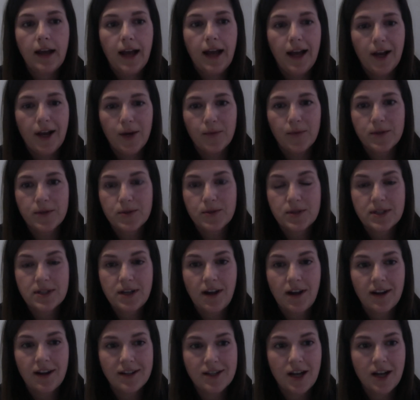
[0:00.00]
This was
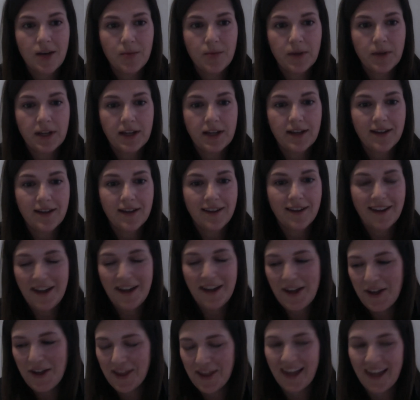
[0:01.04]
not a topic
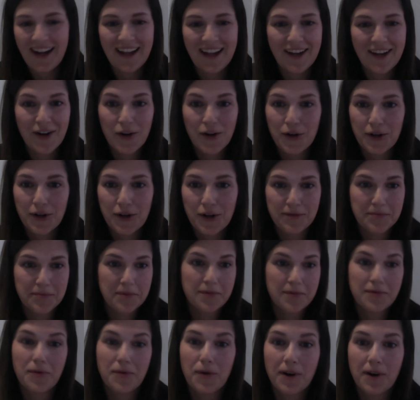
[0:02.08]
that I had heard of
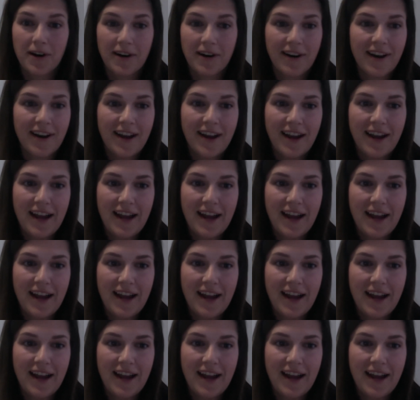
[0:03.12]
before